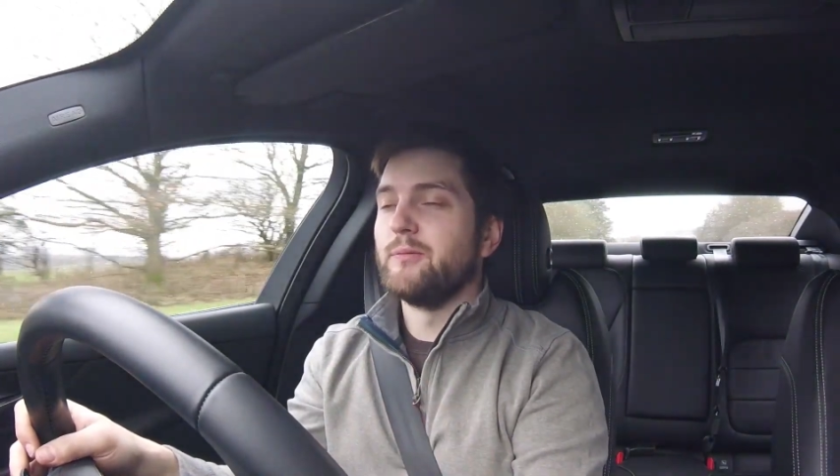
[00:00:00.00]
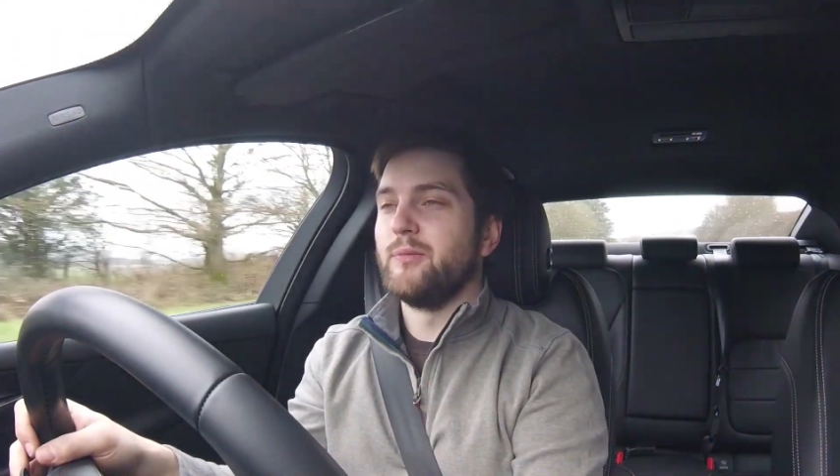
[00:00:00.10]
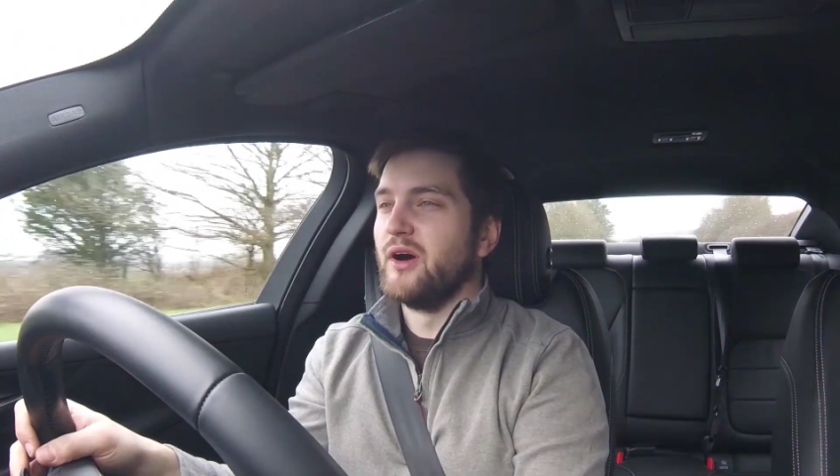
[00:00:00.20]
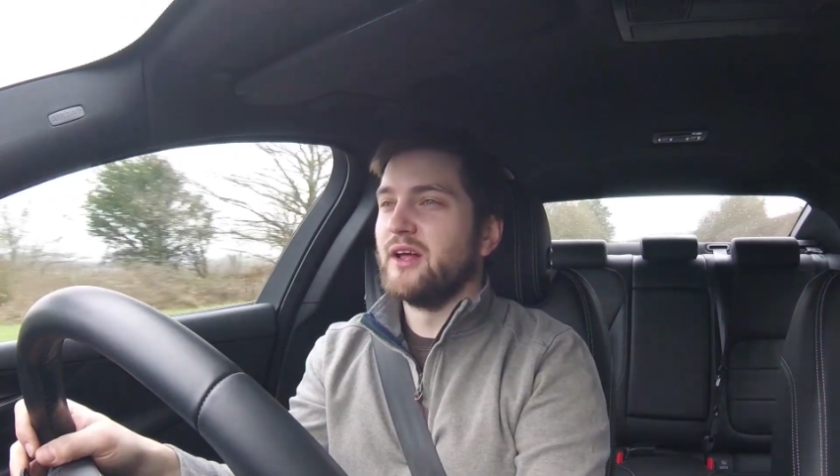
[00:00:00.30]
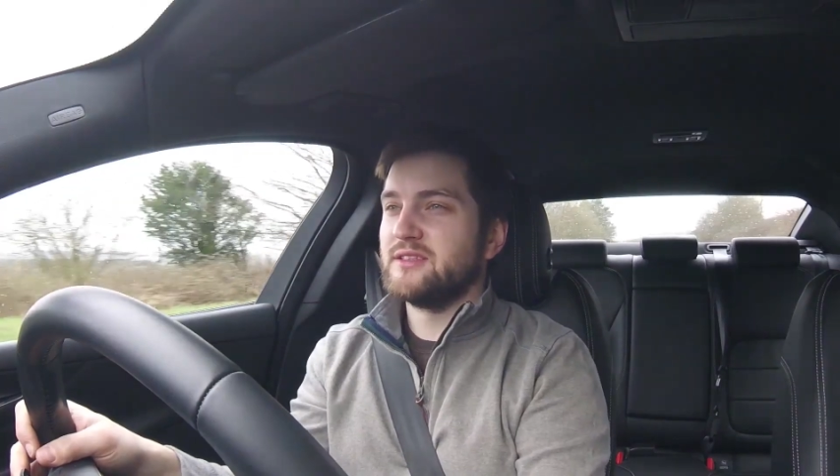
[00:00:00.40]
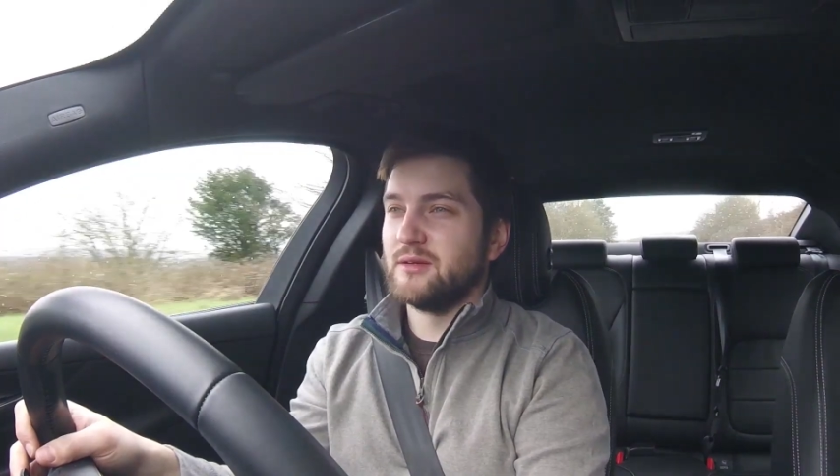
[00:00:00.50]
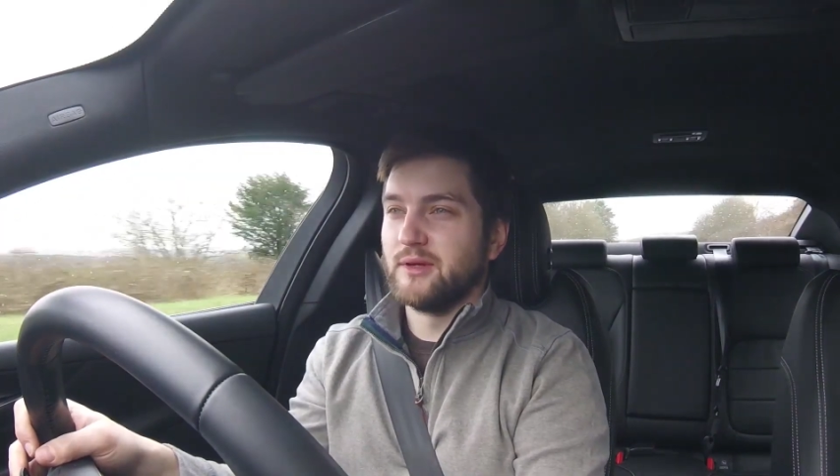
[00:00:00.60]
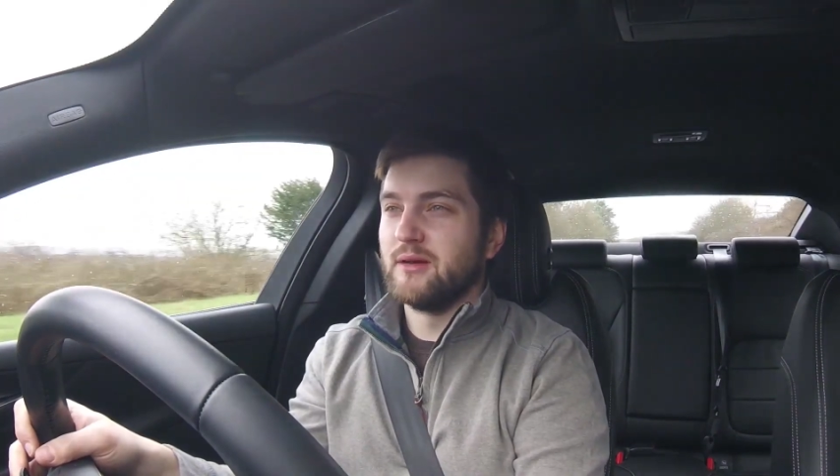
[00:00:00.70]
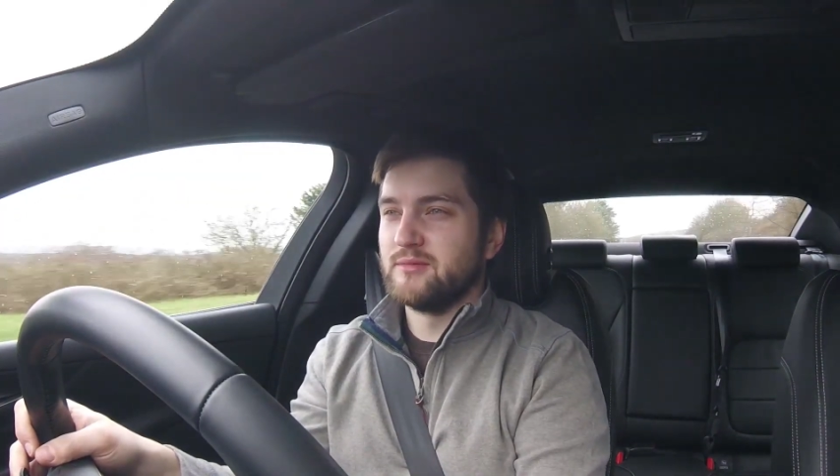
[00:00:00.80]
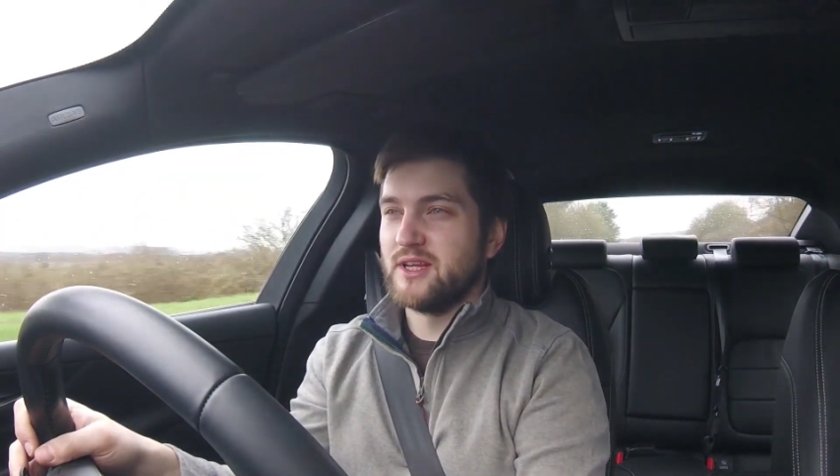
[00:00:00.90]
but that's
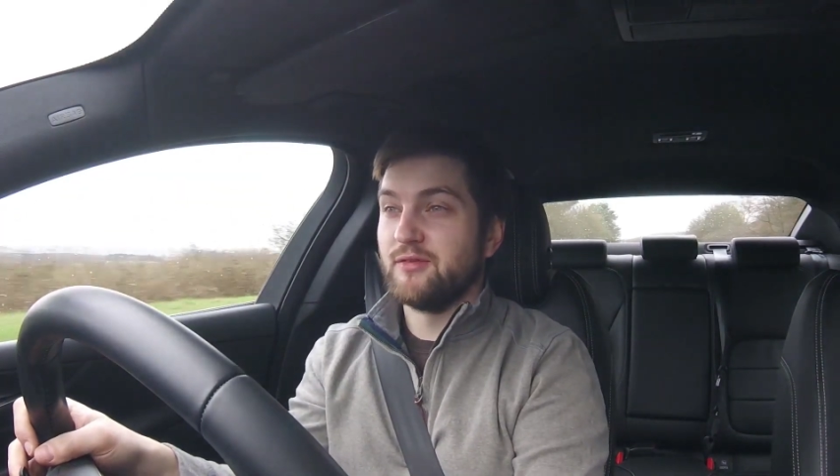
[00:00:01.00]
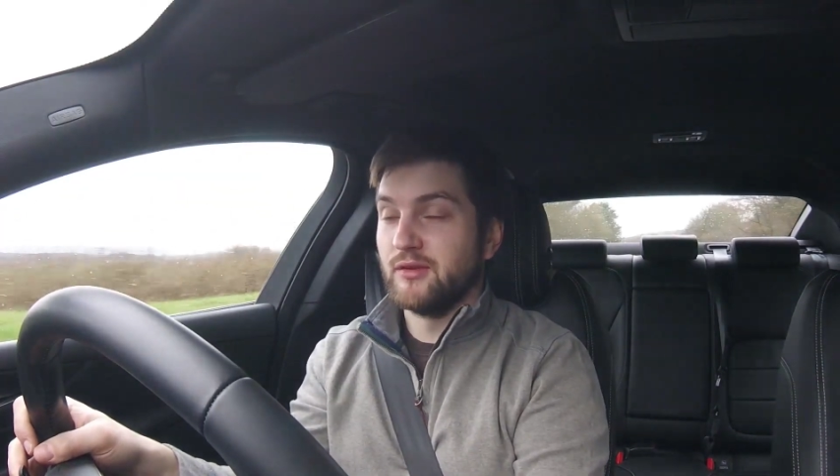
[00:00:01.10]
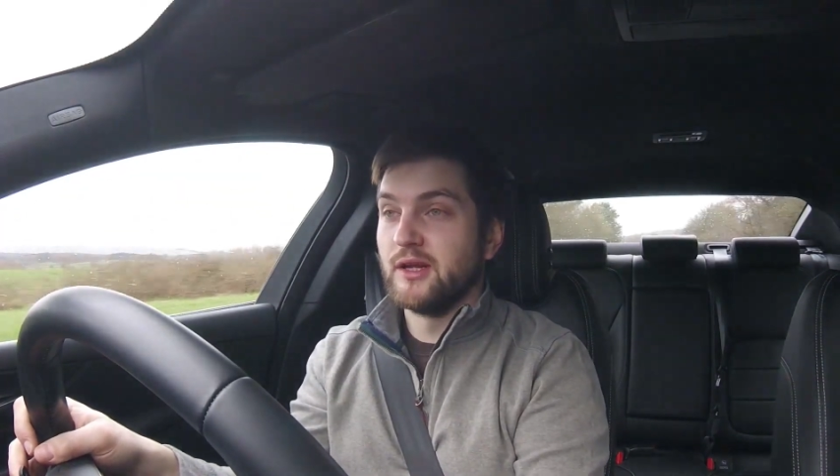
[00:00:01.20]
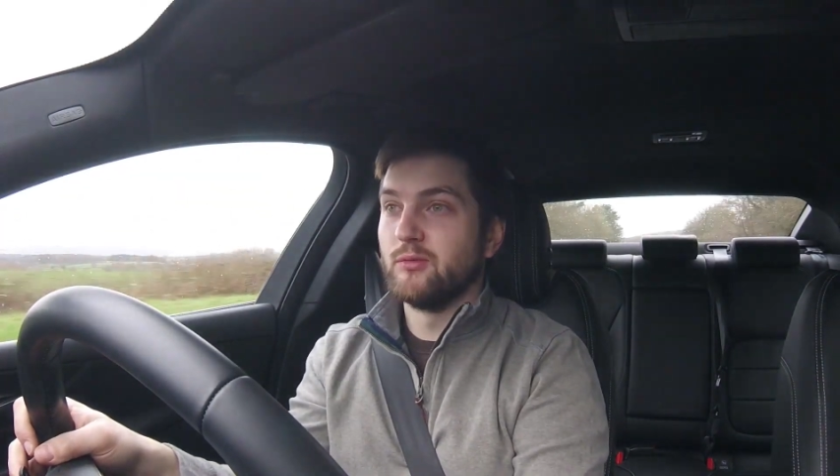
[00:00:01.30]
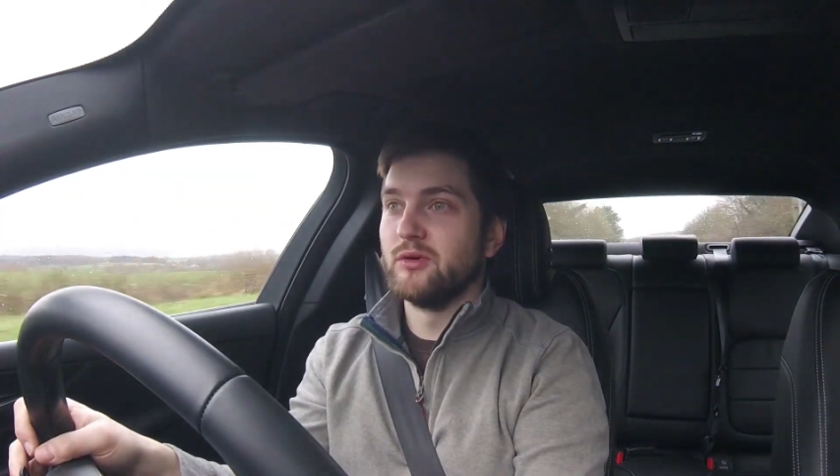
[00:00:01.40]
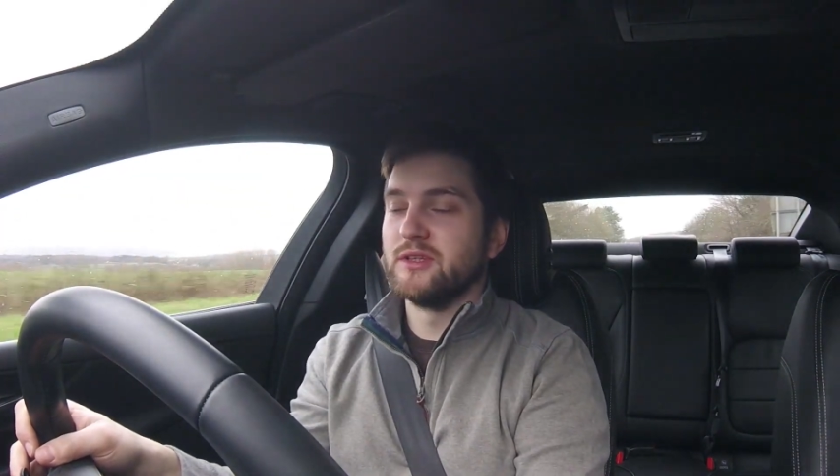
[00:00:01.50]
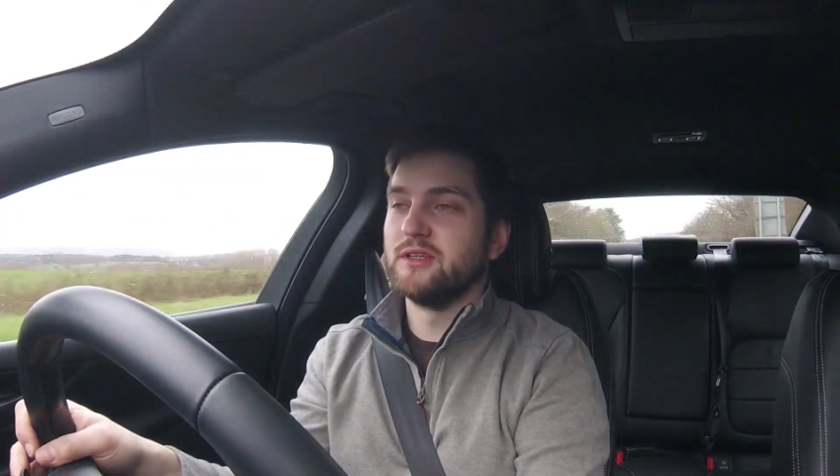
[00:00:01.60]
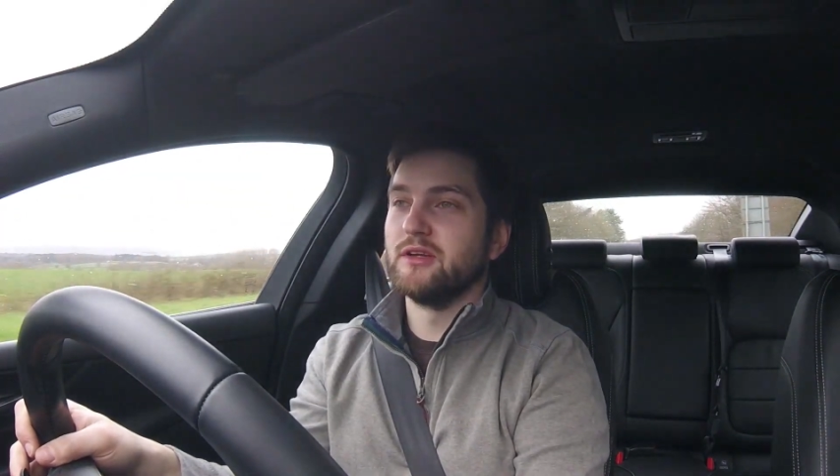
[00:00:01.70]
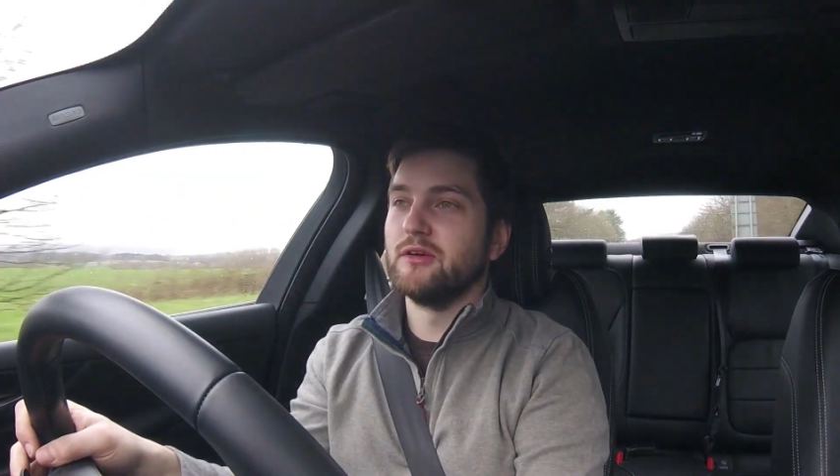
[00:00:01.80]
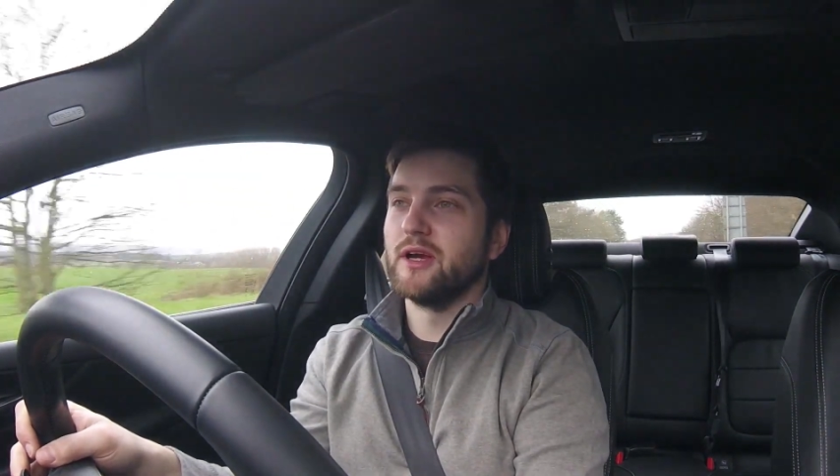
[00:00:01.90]
something I'm definitely wanting
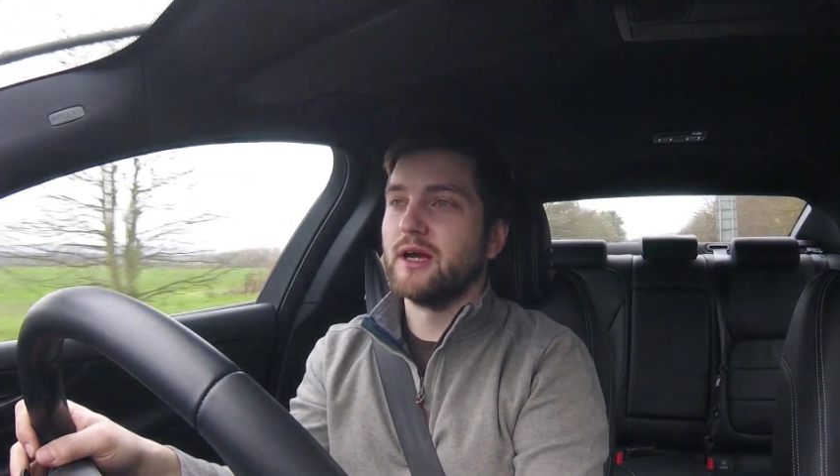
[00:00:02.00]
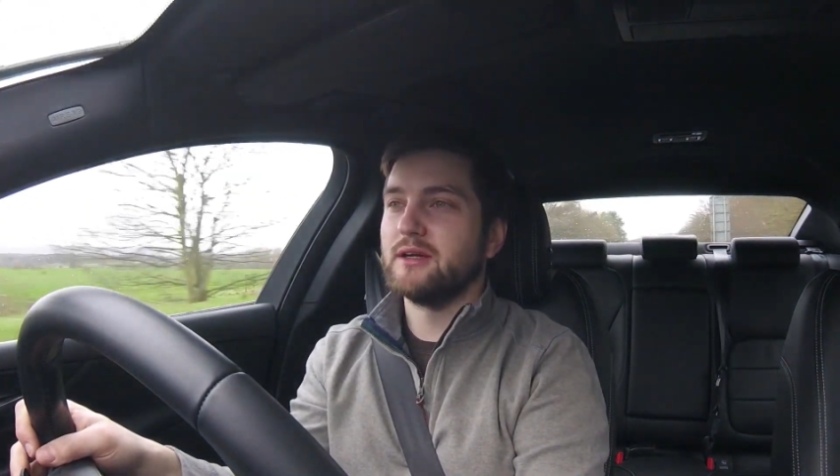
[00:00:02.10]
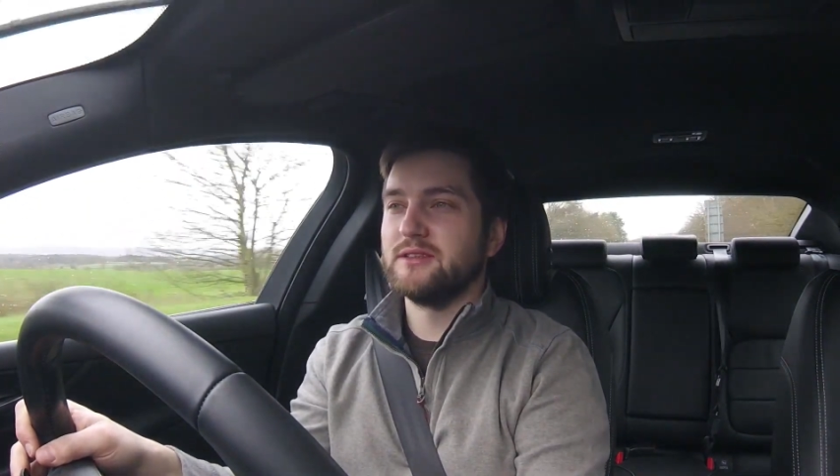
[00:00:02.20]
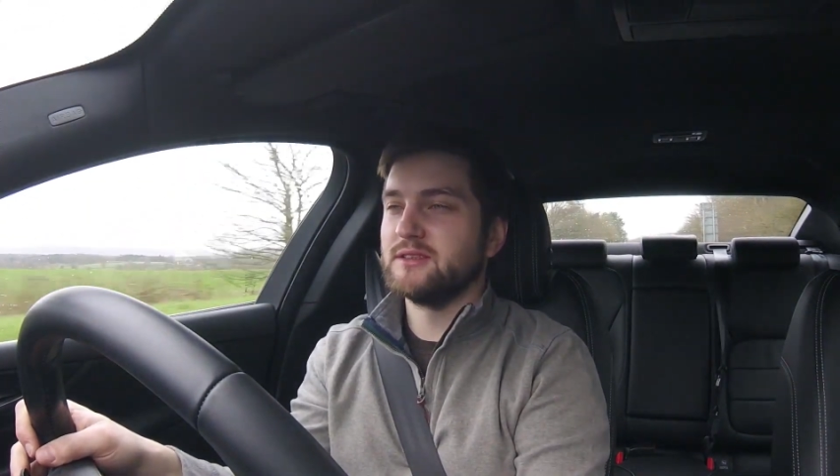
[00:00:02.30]
to look at.